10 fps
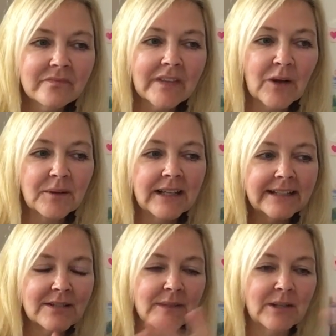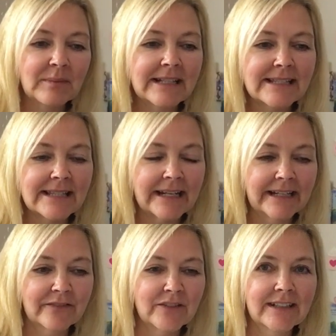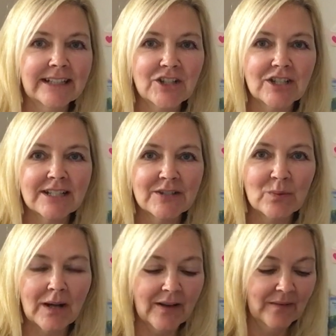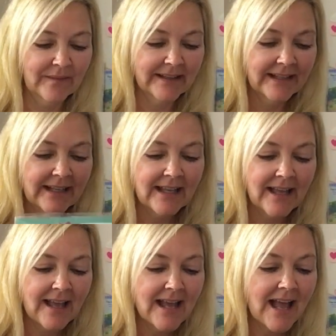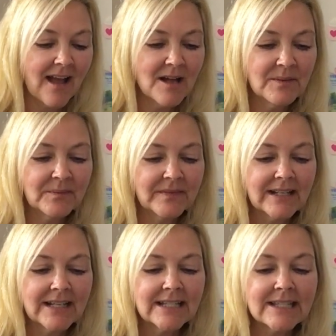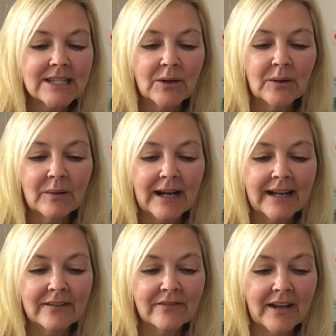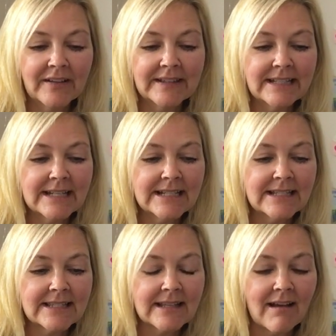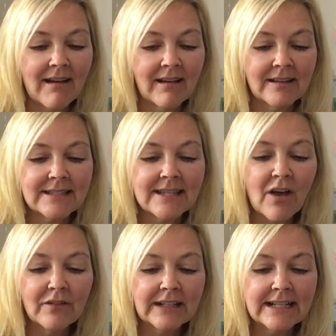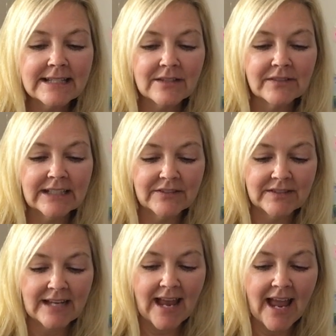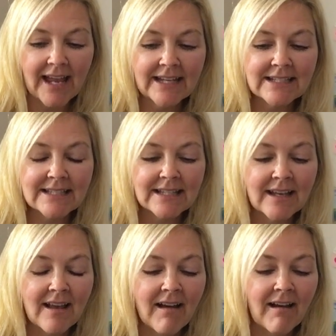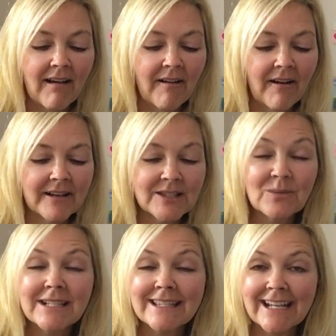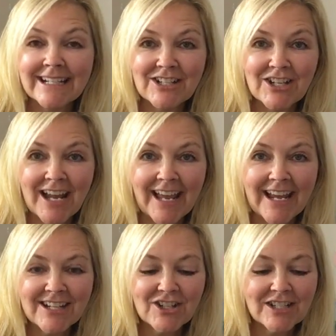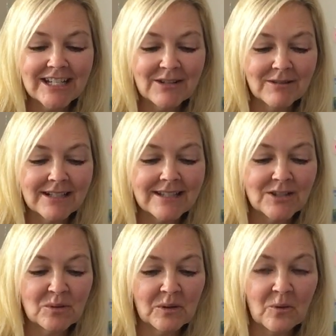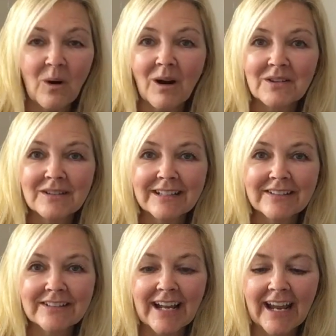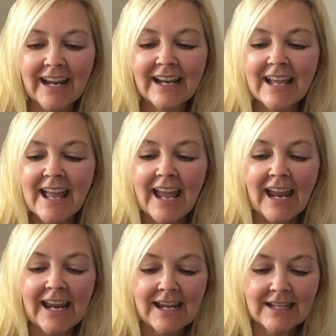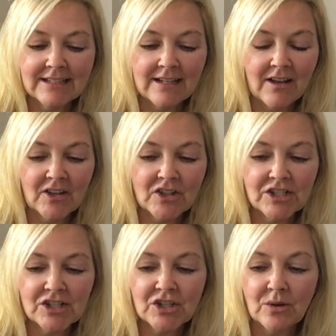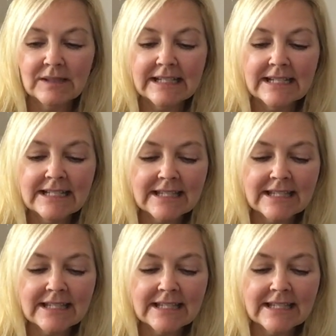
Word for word: I would like to make a place setting for the kitchen as well. Um, so I found these uh, self-adhesive gift tags. Uh, Sweet Sadie J, she was doing a walkthrough the other day and uh, she showed these.